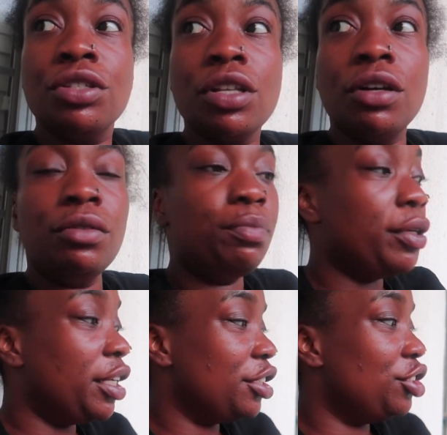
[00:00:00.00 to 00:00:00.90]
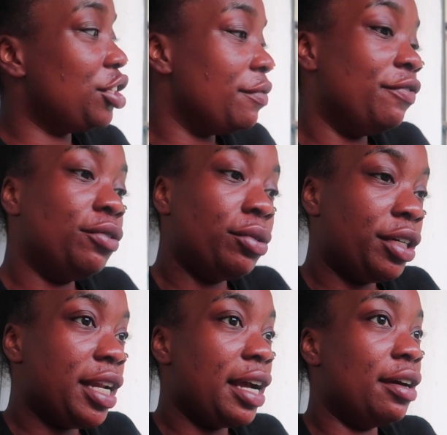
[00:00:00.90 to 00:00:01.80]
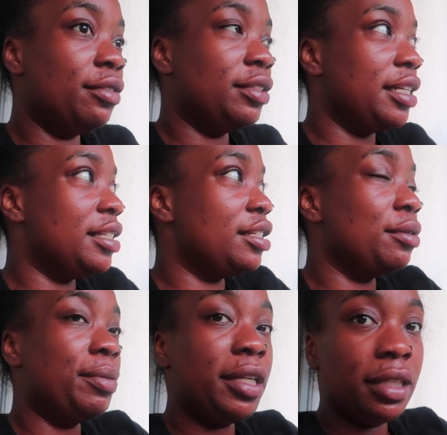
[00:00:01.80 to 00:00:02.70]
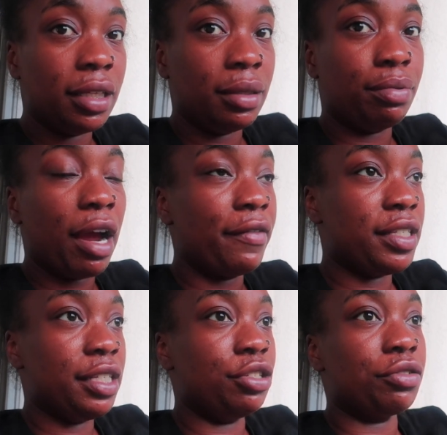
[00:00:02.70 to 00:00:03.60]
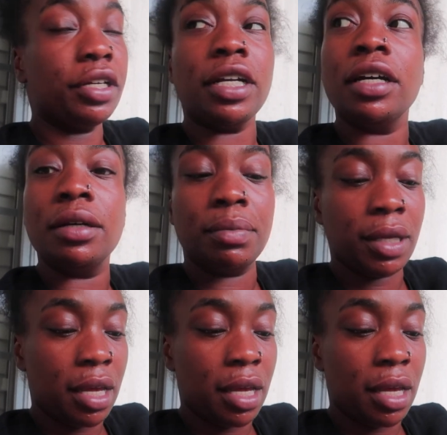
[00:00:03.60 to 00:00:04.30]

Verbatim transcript: So putting gym floor down and still putting the privacy screen up,